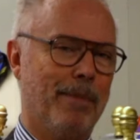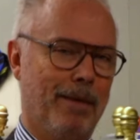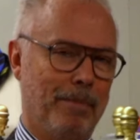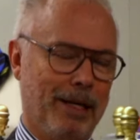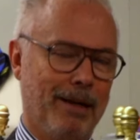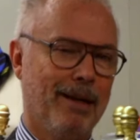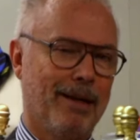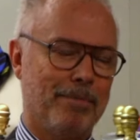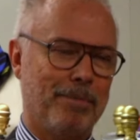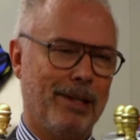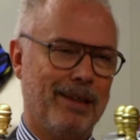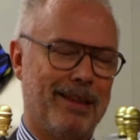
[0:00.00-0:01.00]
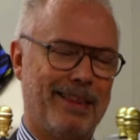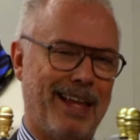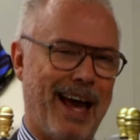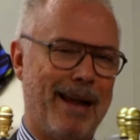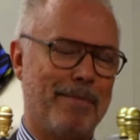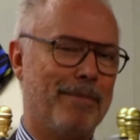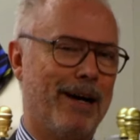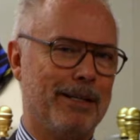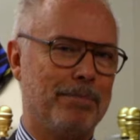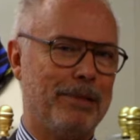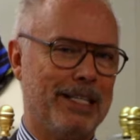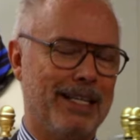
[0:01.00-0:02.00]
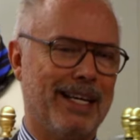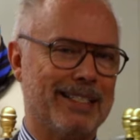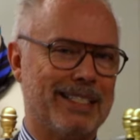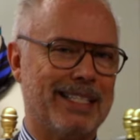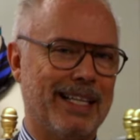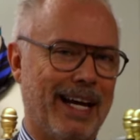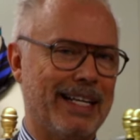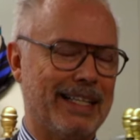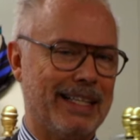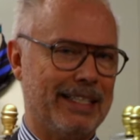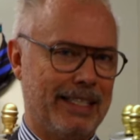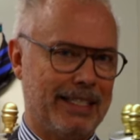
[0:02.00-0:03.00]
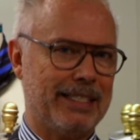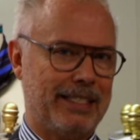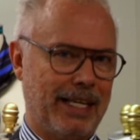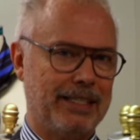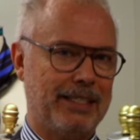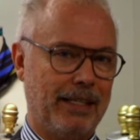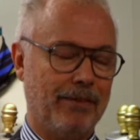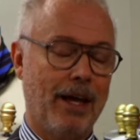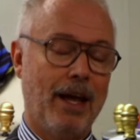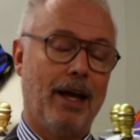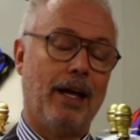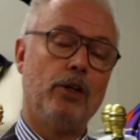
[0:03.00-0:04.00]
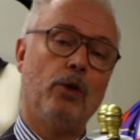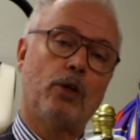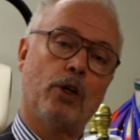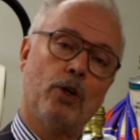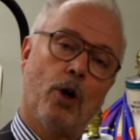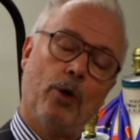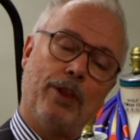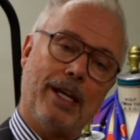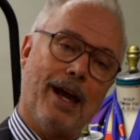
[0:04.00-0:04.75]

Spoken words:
mummy, but that might be a slightly excessive. You can go the